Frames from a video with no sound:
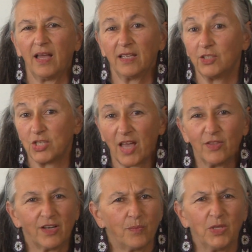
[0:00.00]
each
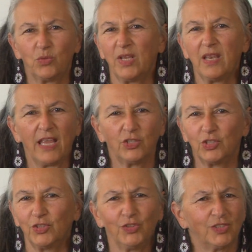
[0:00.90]
other, between
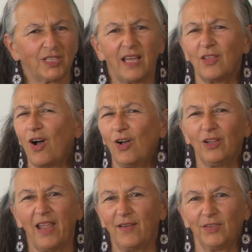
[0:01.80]
nations, at
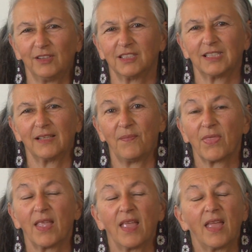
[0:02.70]
all levels.
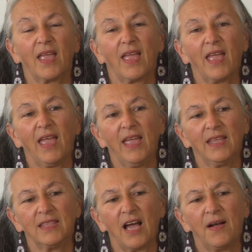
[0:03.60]

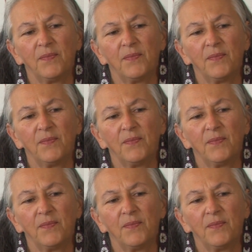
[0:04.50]
And